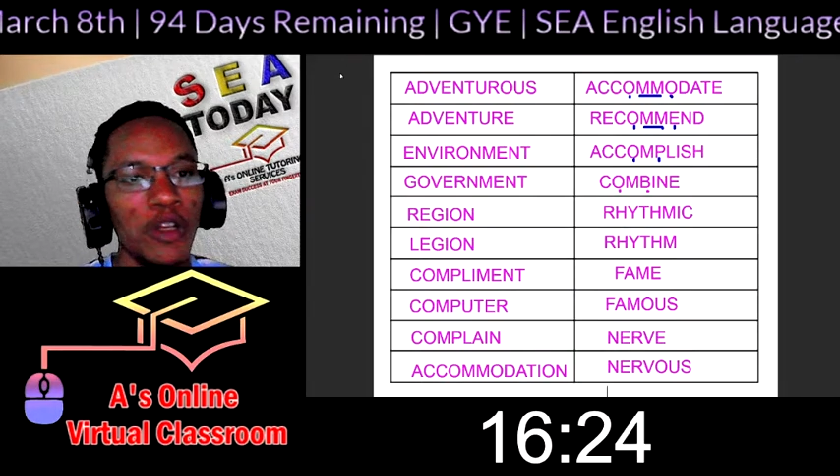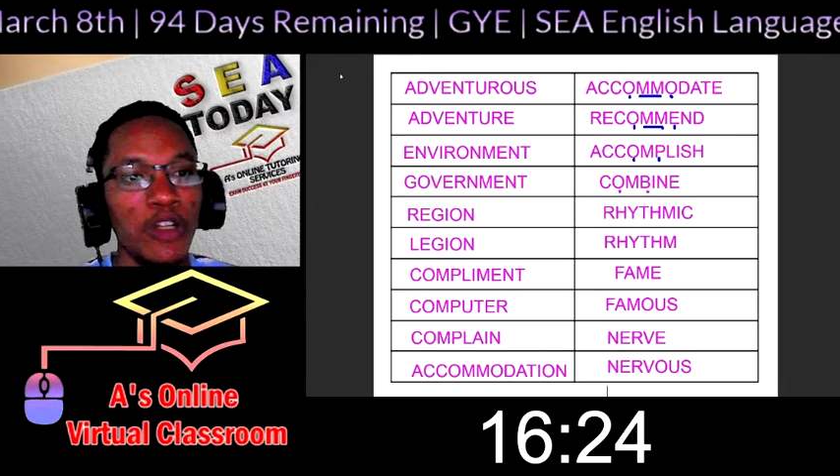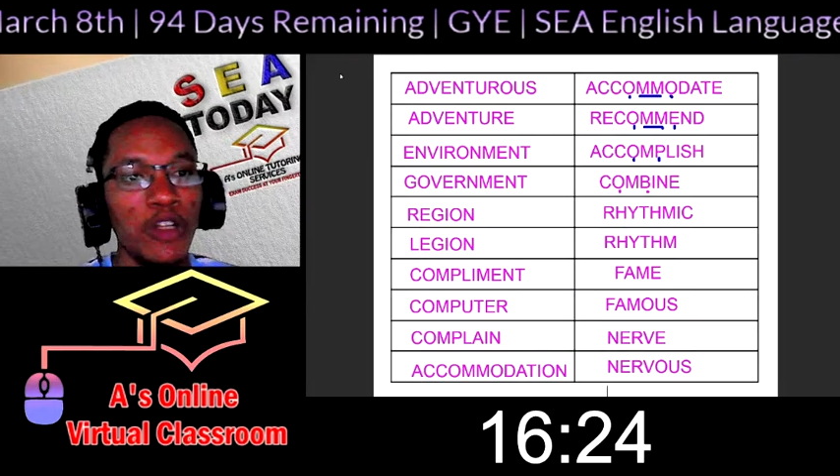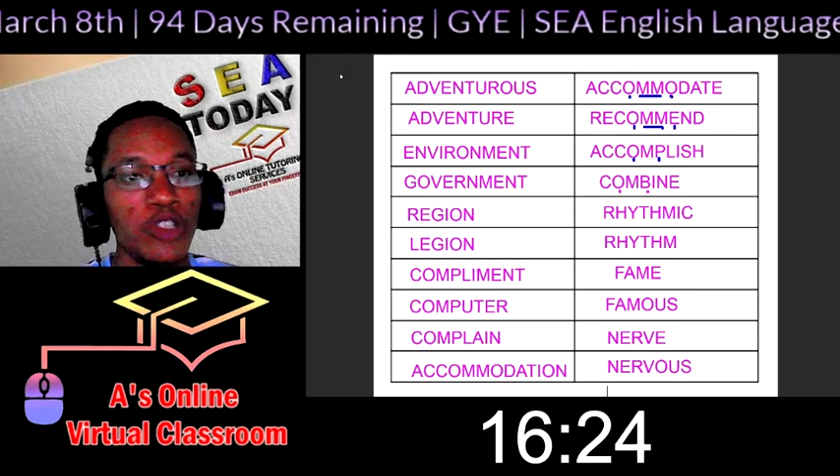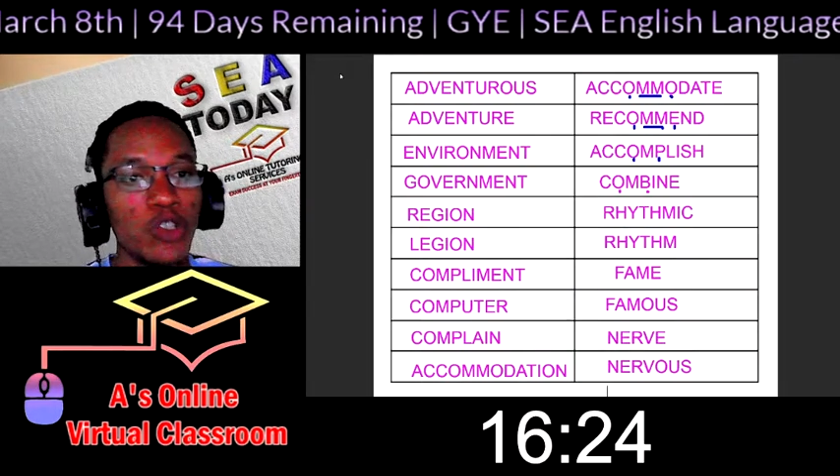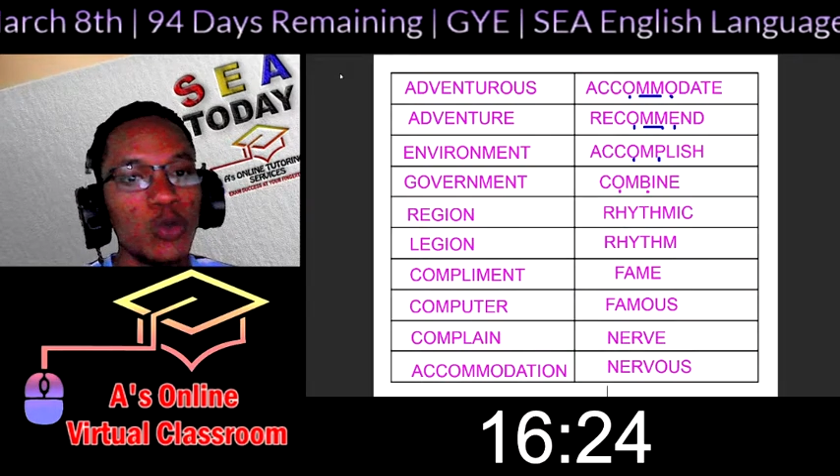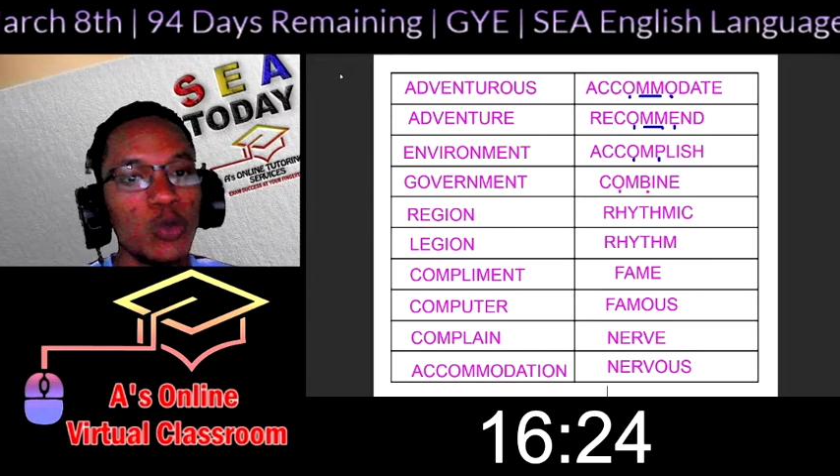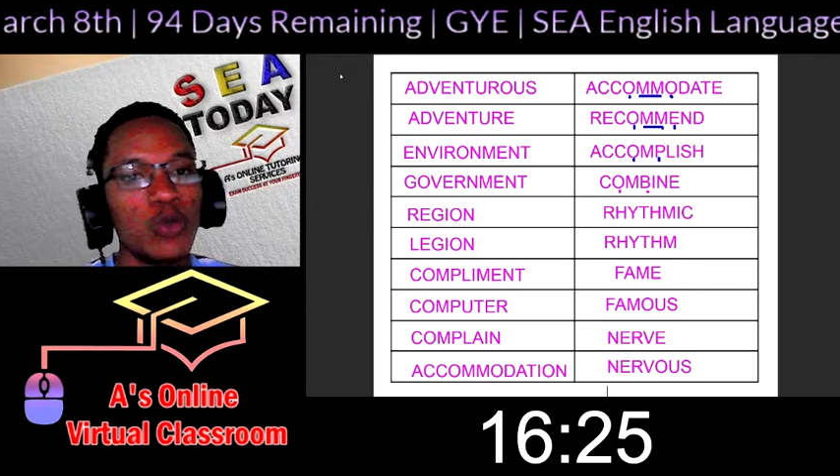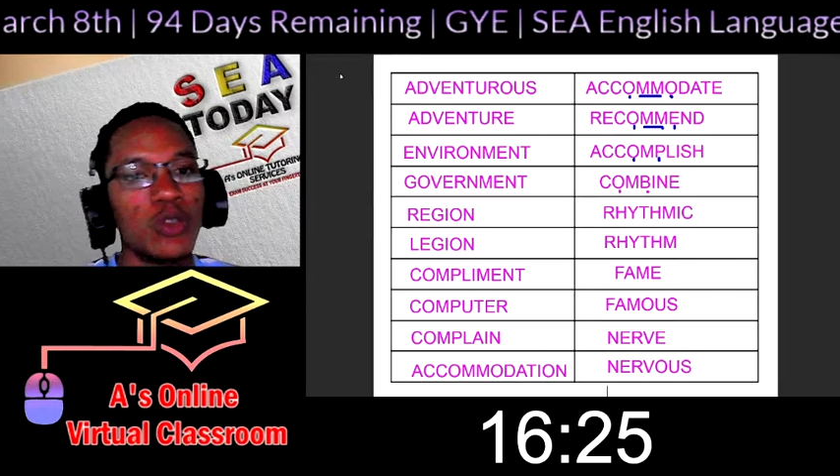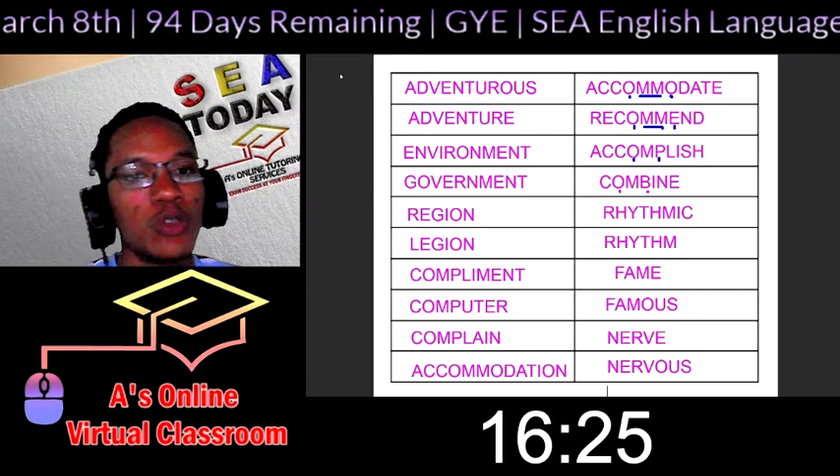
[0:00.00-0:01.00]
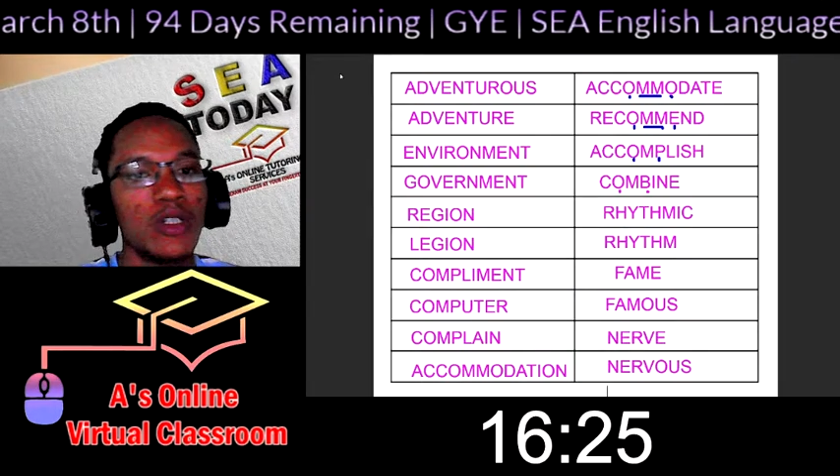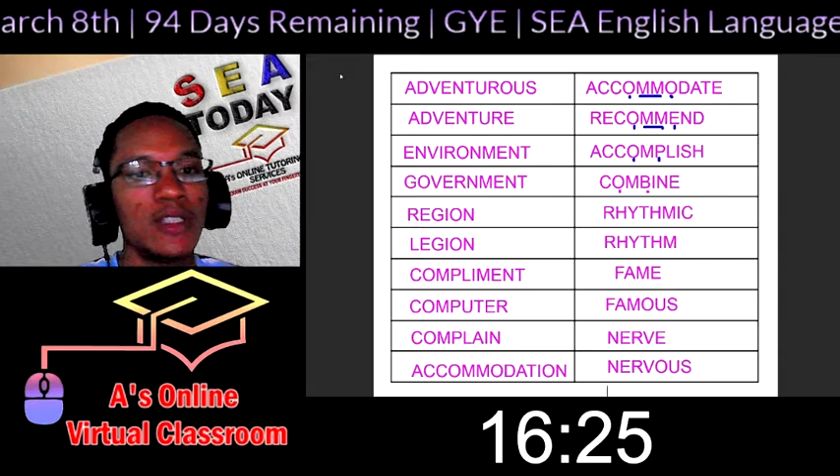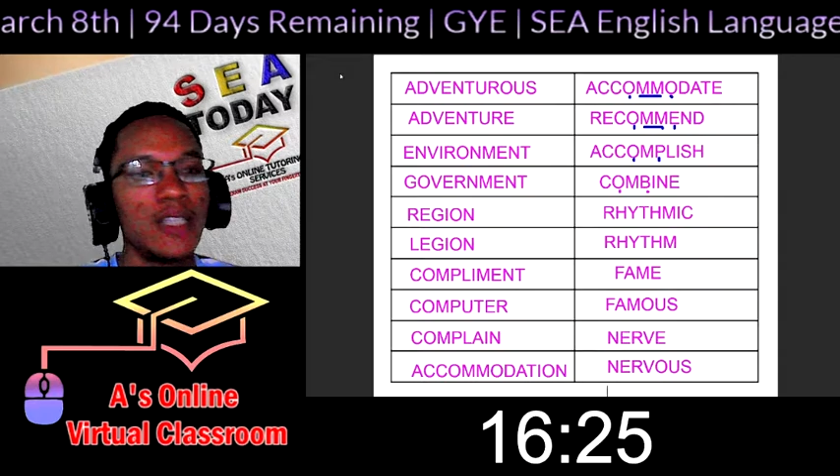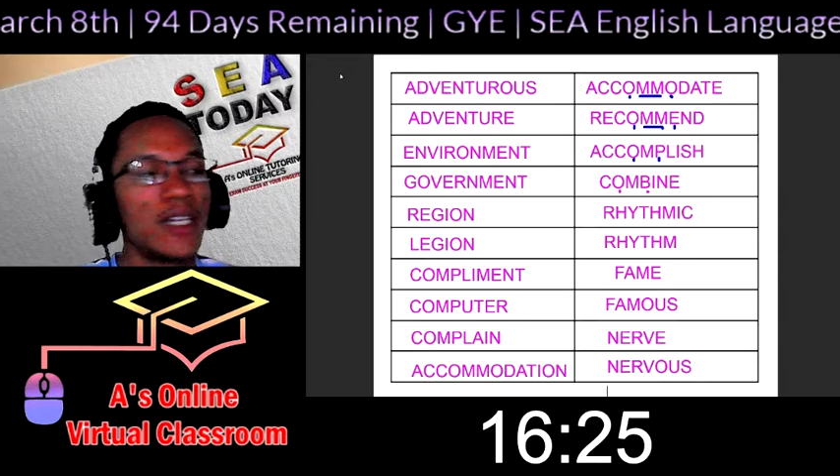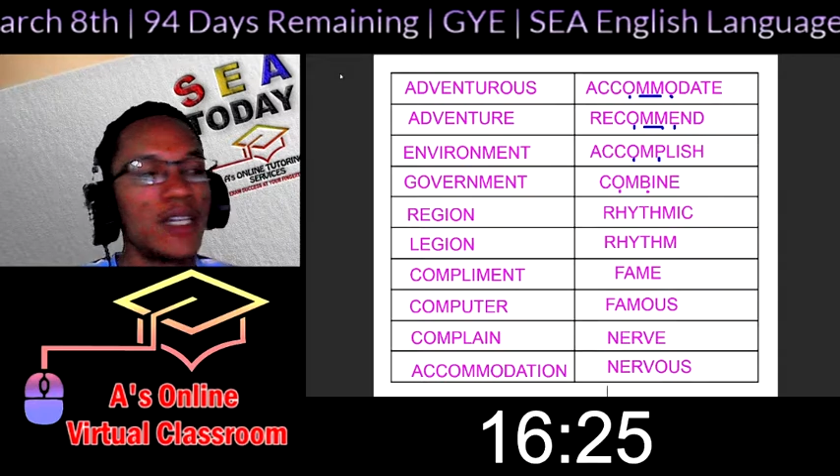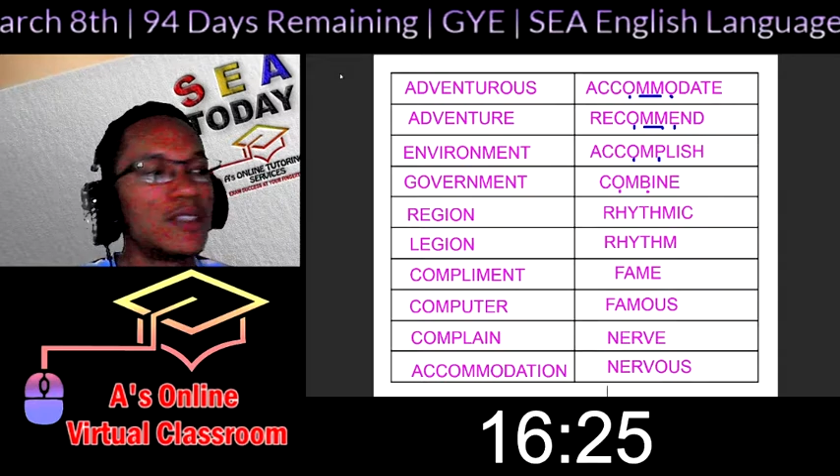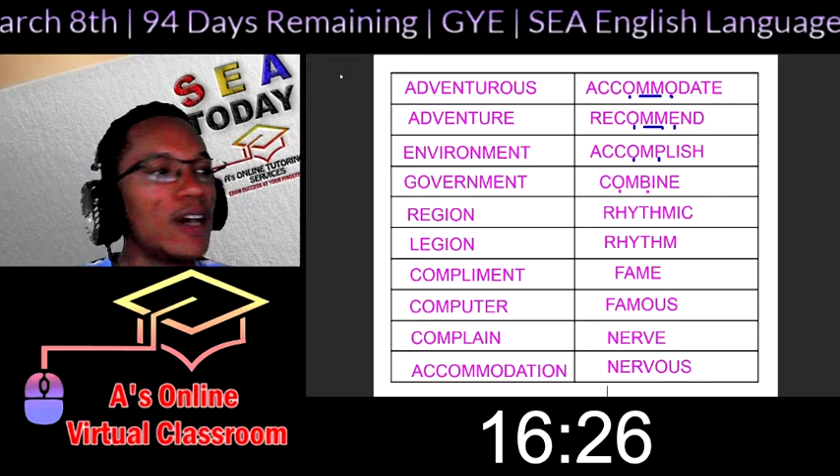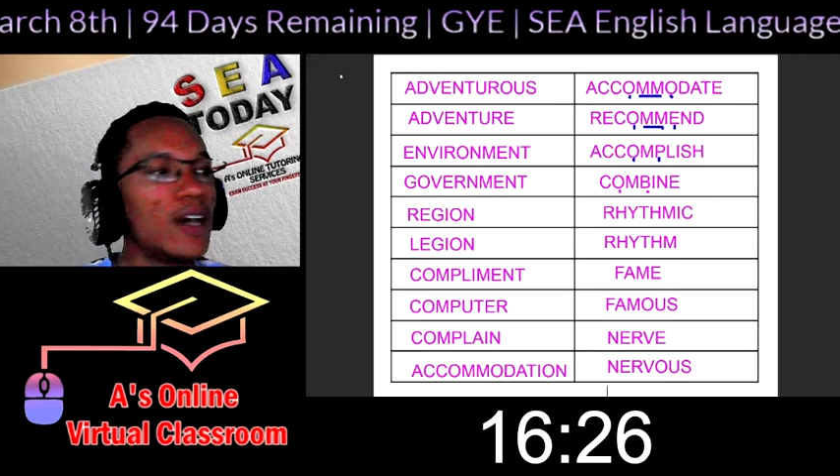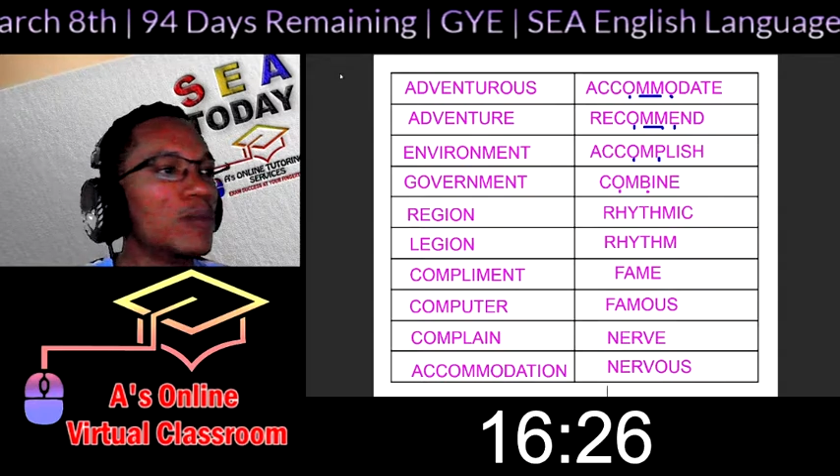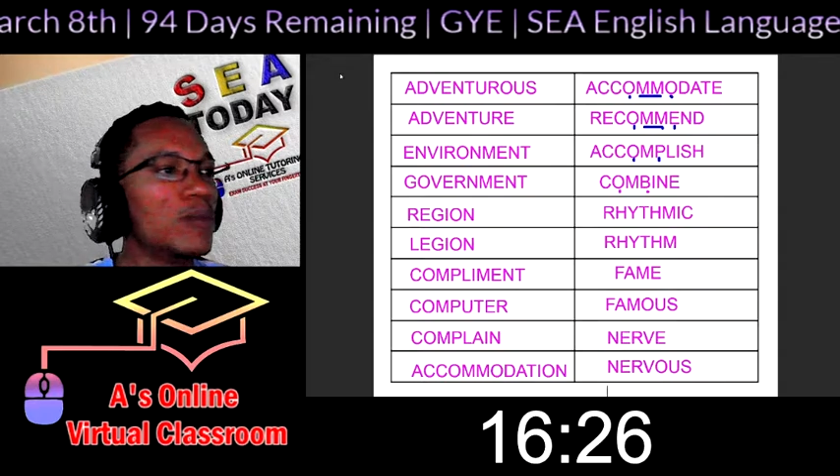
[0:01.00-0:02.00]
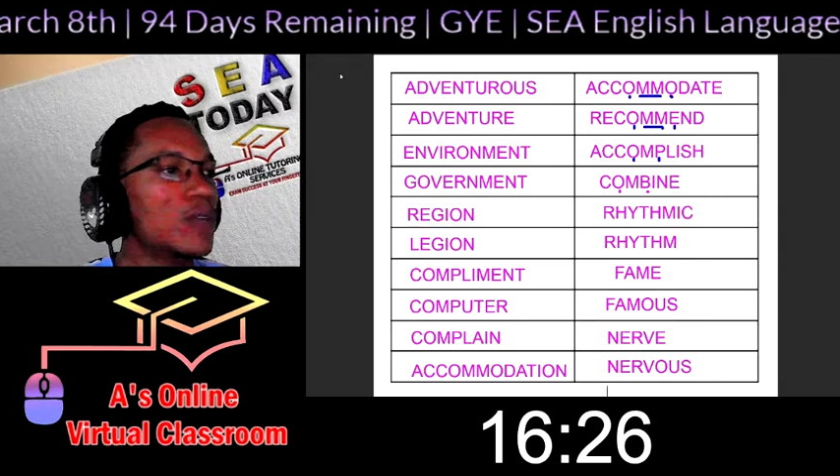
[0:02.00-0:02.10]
So take your time,